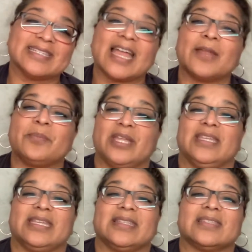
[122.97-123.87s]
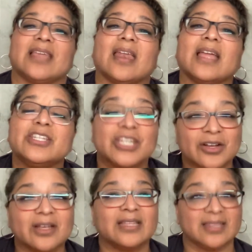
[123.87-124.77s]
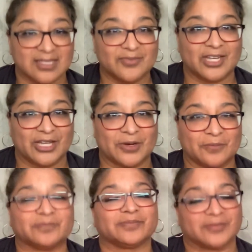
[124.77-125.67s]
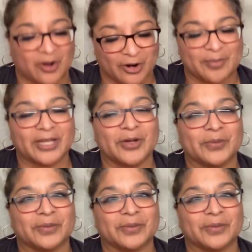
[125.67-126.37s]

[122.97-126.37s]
and opinions that I share in this video are my own.